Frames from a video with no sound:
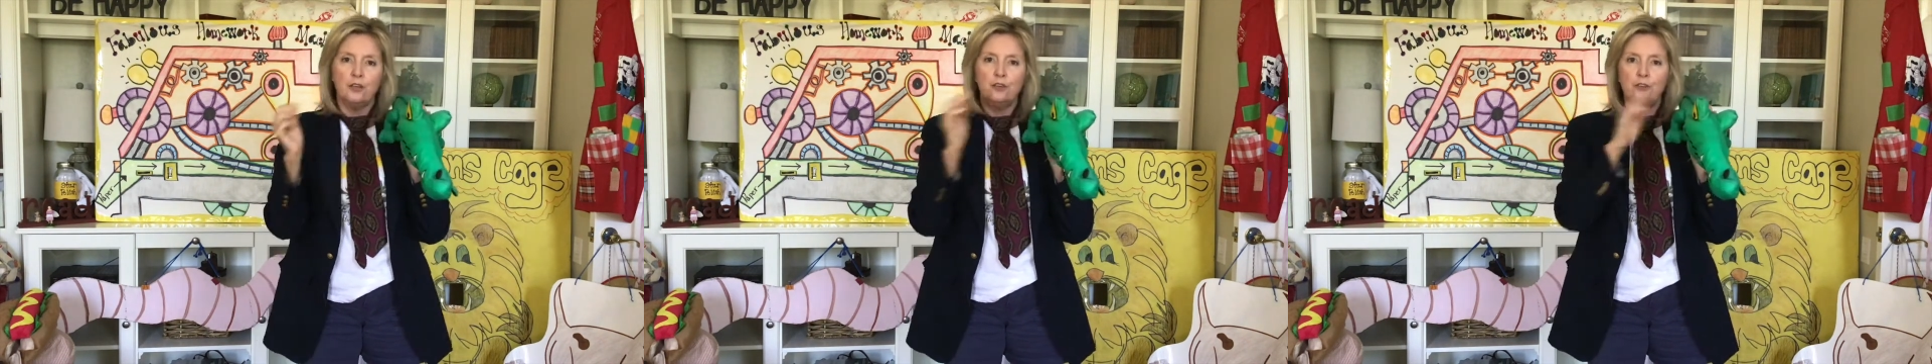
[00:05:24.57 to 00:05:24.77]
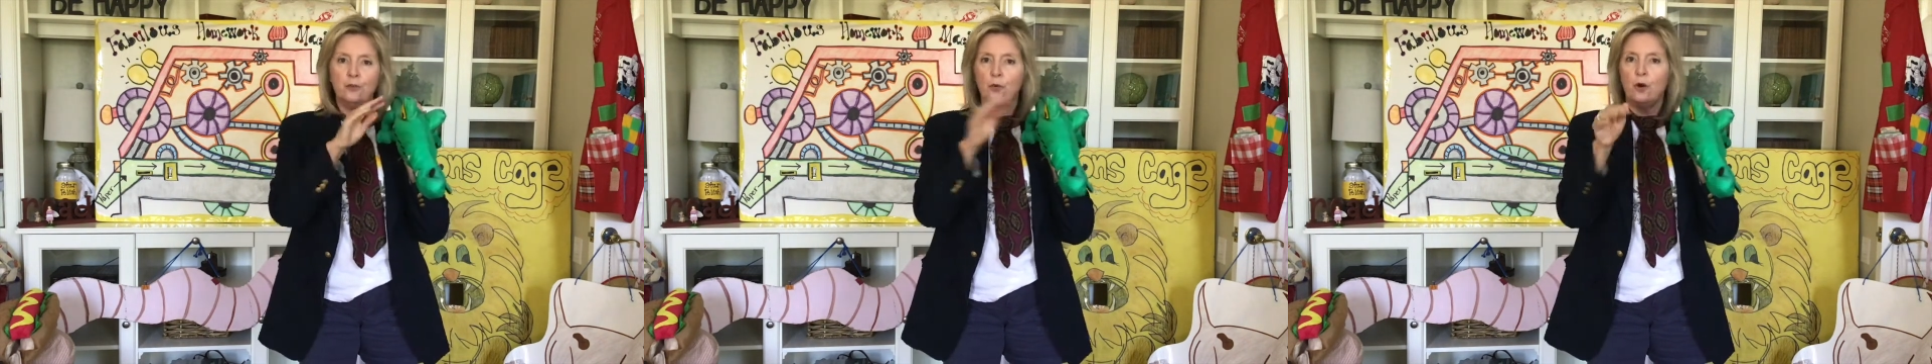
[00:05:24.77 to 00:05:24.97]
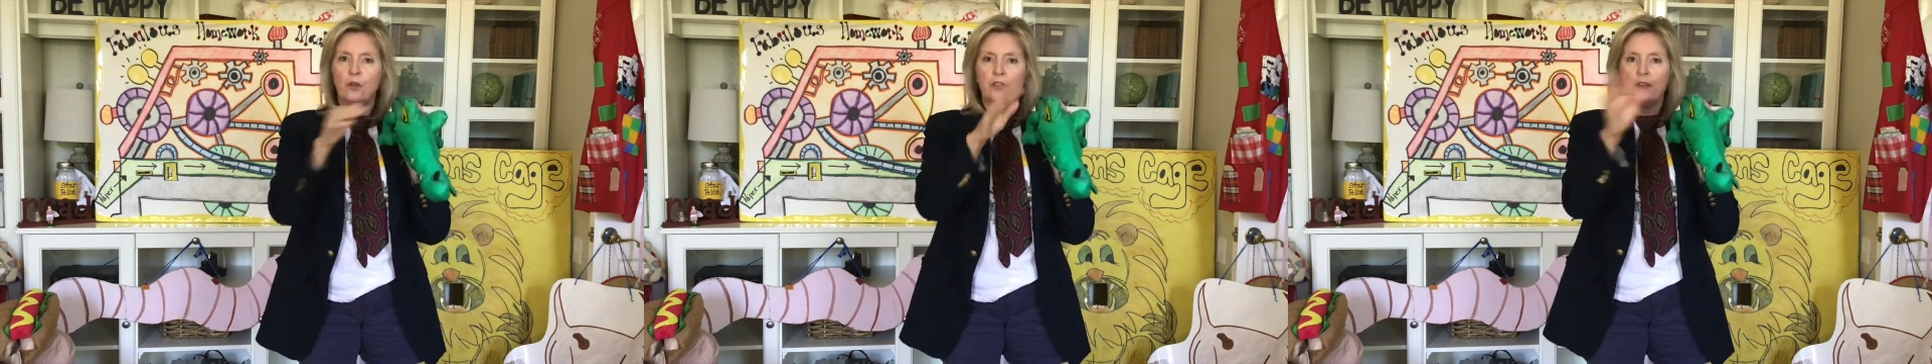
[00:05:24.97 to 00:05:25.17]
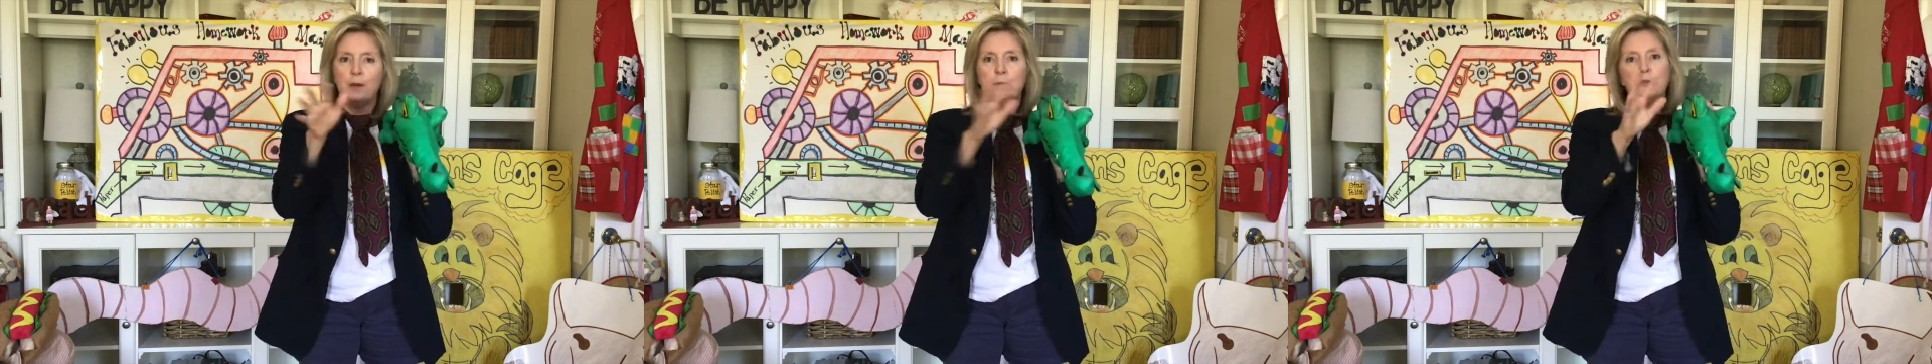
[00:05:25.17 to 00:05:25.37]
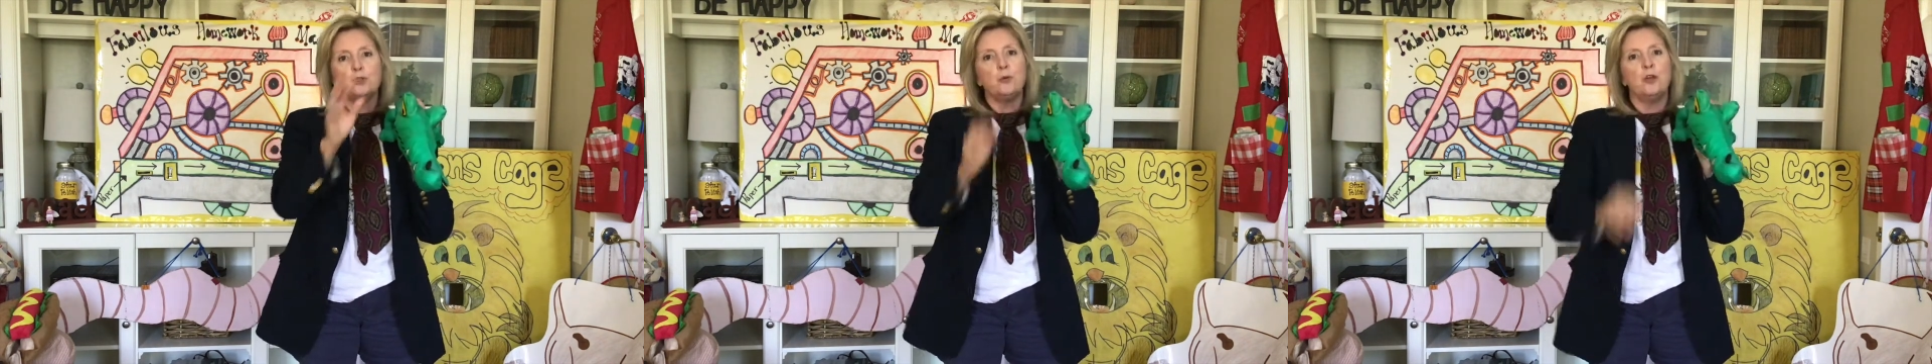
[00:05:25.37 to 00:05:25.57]
You do all the
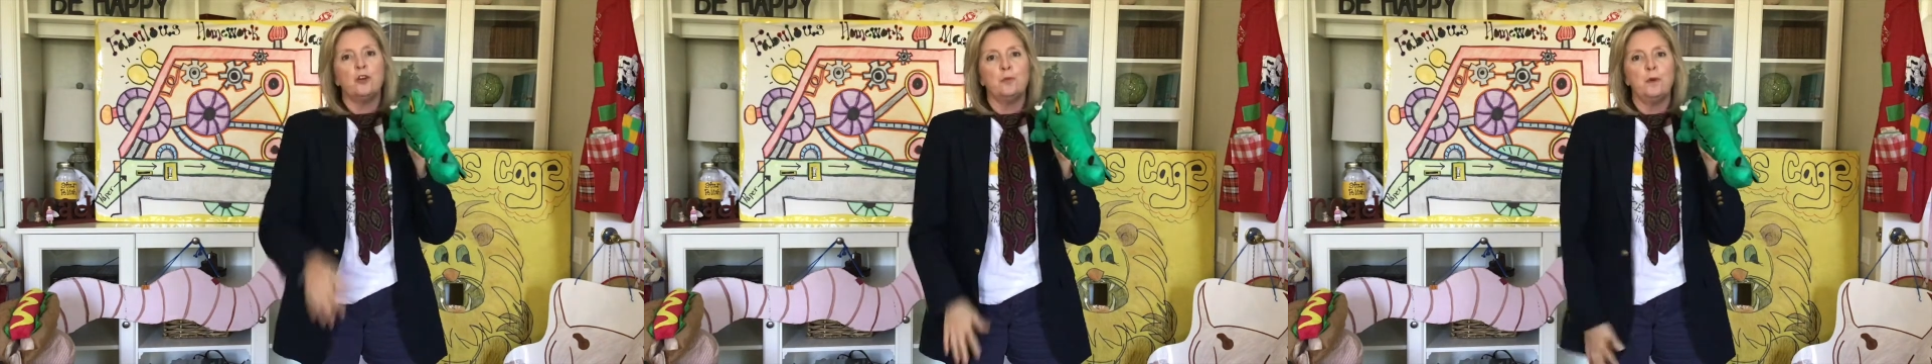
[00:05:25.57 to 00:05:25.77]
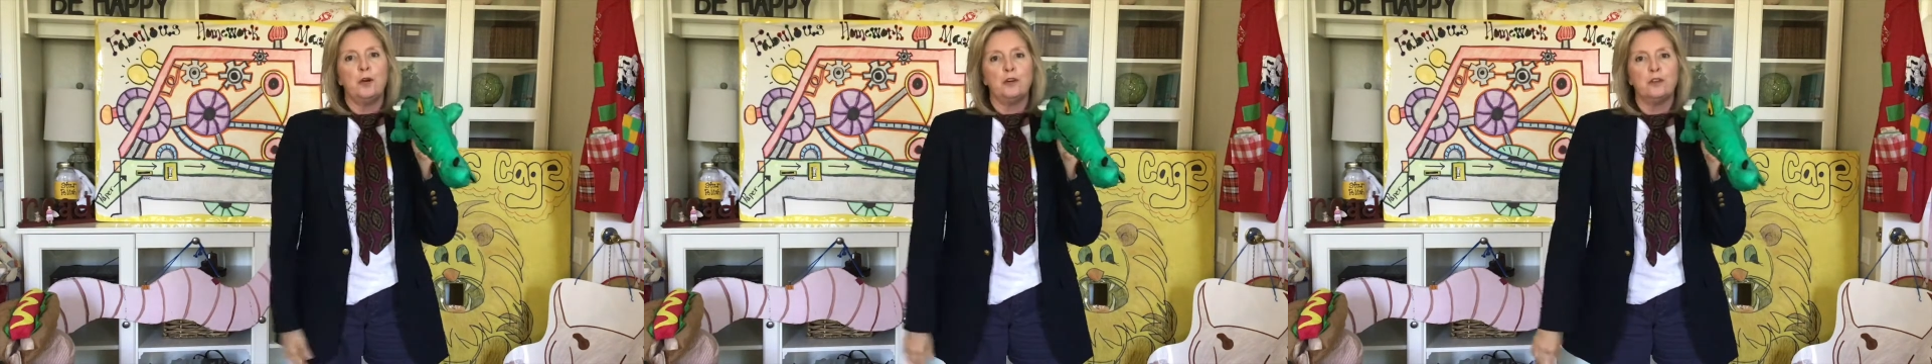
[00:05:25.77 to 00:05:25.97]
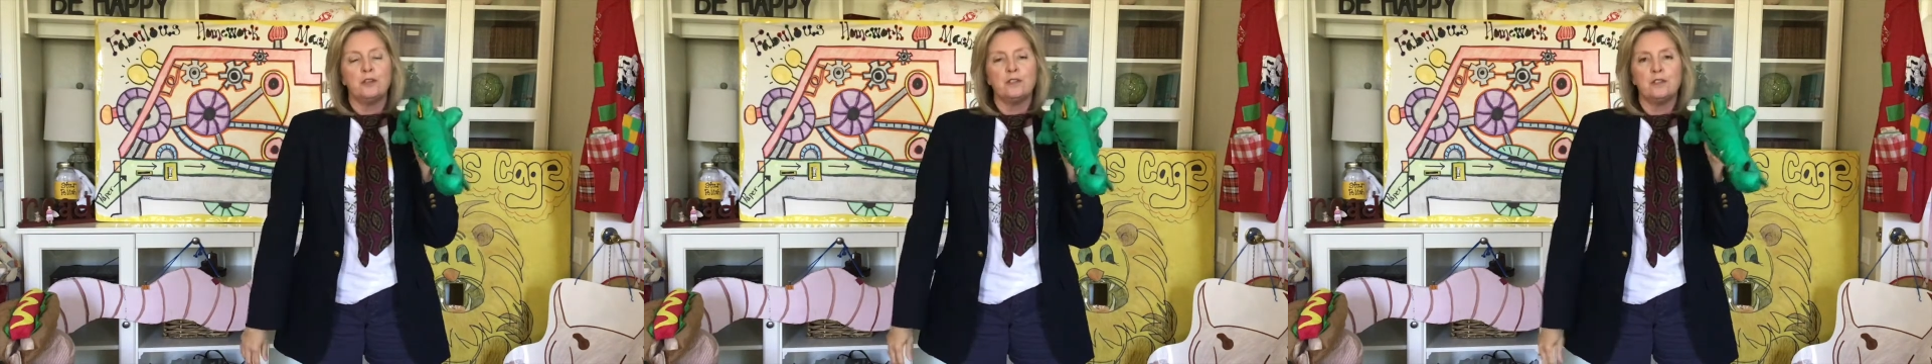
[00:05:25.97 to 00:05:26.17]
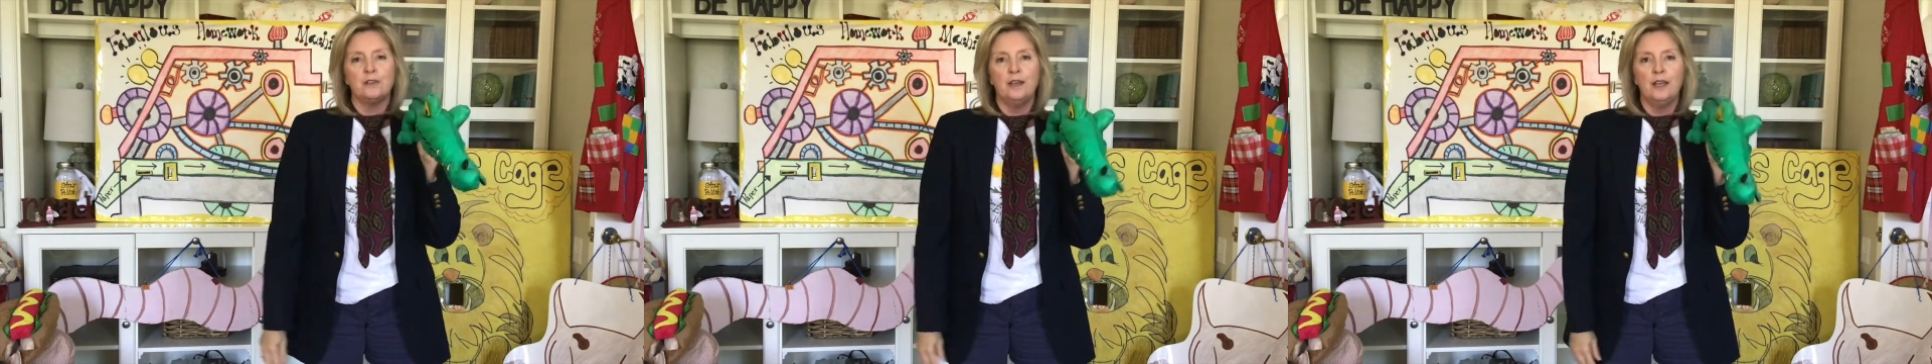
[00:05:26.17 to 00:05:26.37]
in-betweener parts,